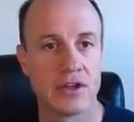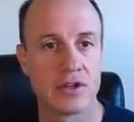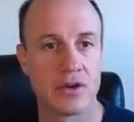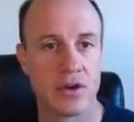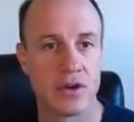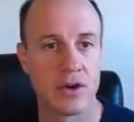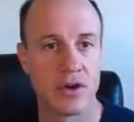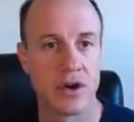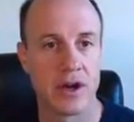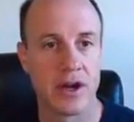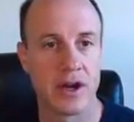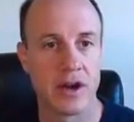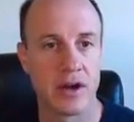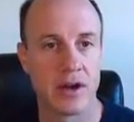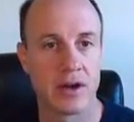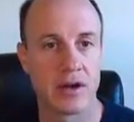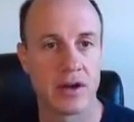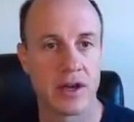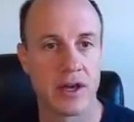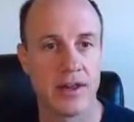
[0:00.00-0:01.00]
shortener right here.
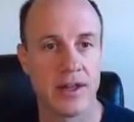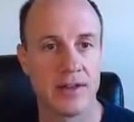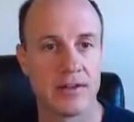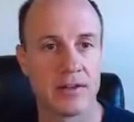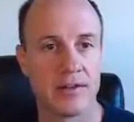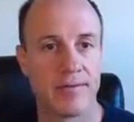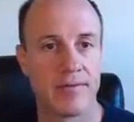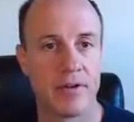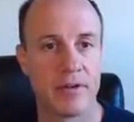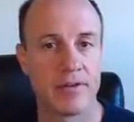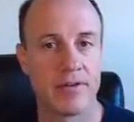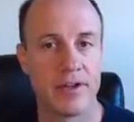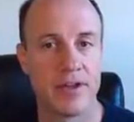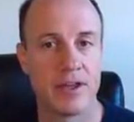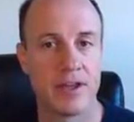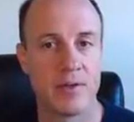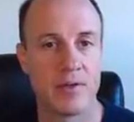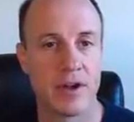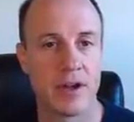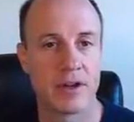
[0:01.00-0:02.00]
Okay, that's the first
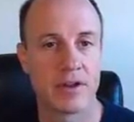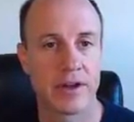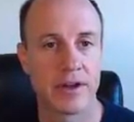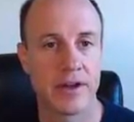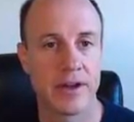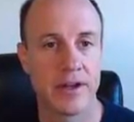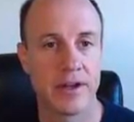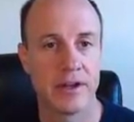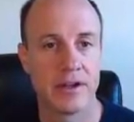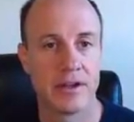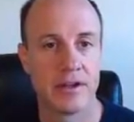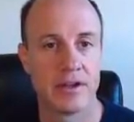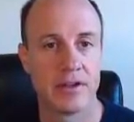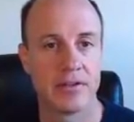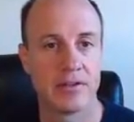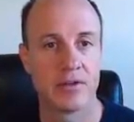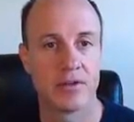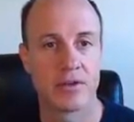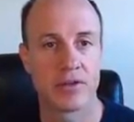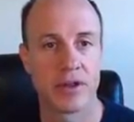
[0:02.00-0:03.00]
link you want to click on. So